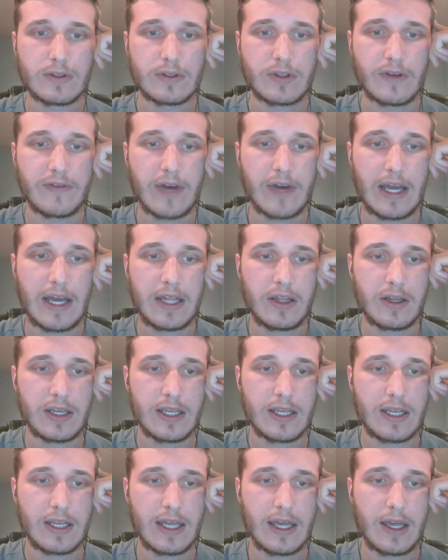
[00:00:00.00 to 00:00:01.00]
if I look
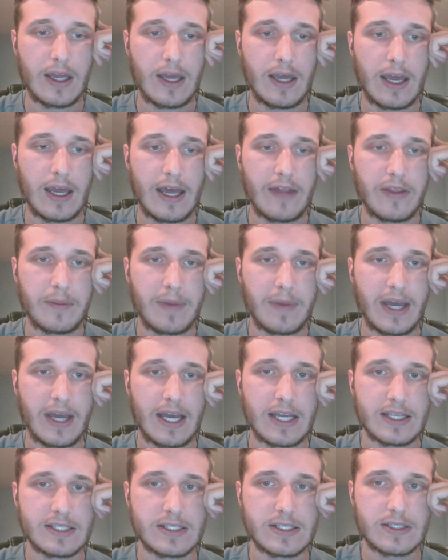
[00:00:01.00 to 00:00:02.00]
at it at the
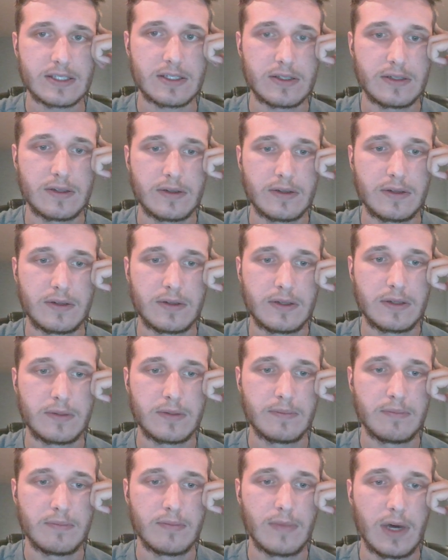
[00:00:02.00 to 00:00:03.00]
past
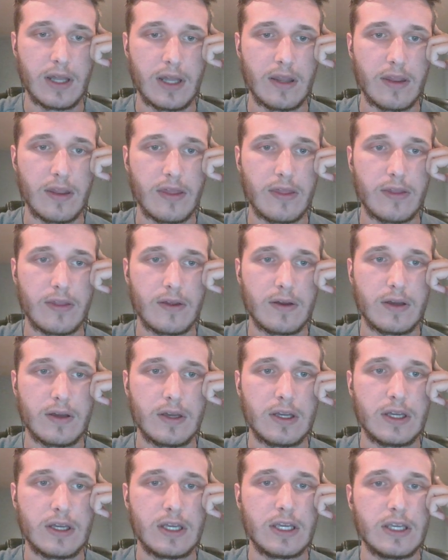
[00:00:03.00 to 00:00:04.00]
month,
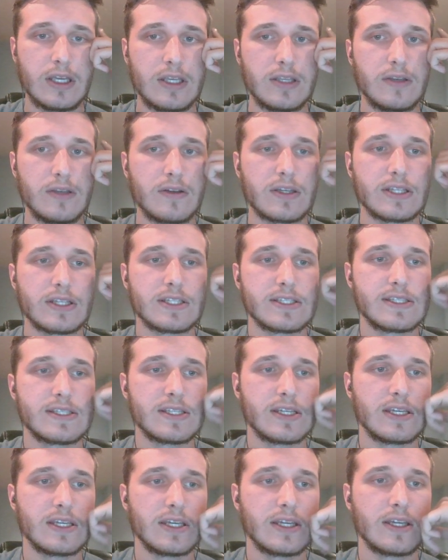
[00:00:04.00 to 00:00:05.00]
you can
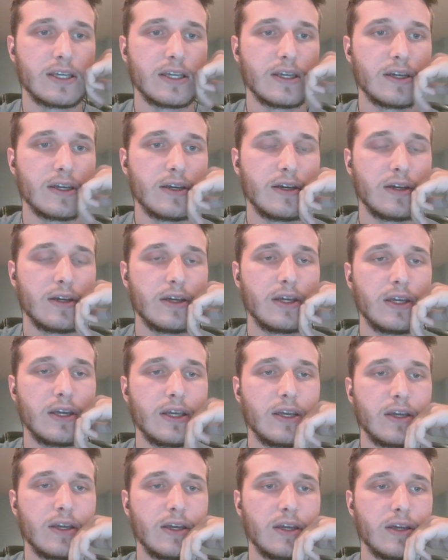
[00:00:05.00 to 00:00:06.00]
see
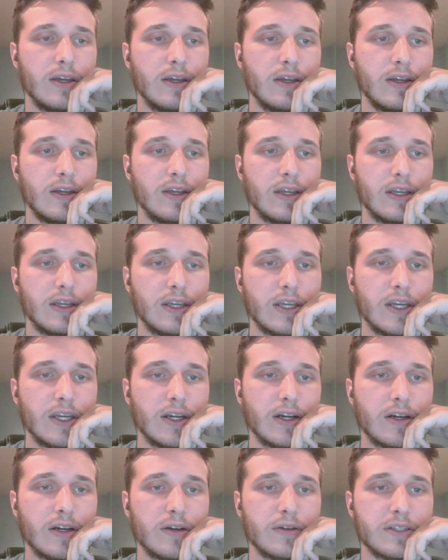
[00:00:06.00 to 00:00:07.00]

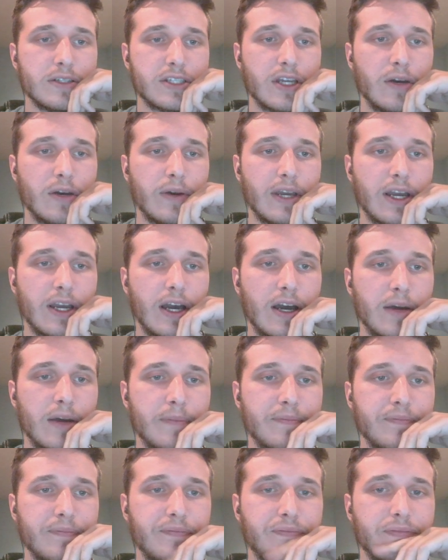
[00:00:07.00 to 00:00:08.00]
here it was going
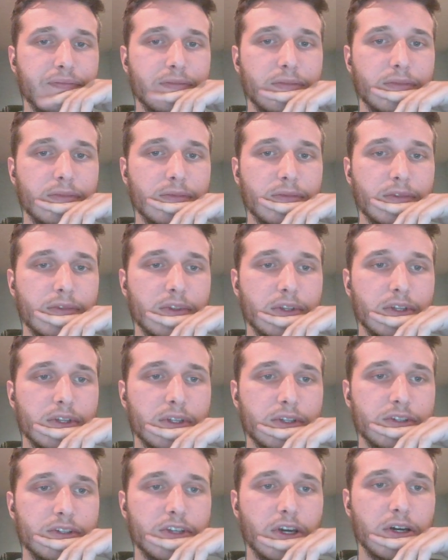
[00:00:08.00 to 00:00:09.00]
up.
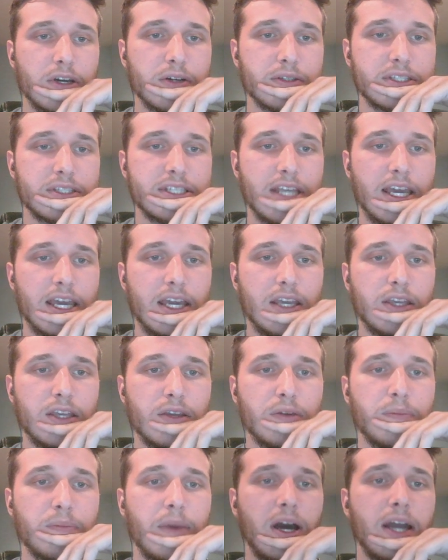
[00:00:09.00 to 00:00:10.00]
So say
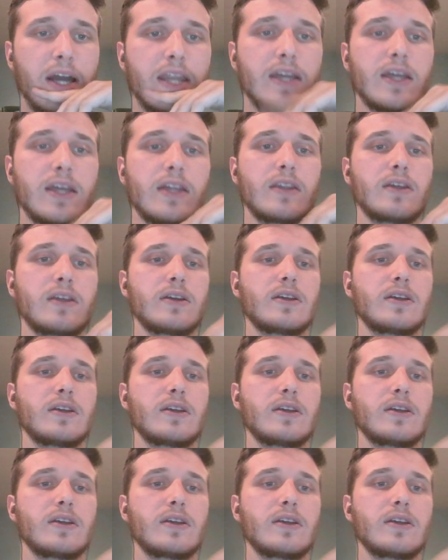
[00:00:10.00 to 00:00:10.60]
you bought it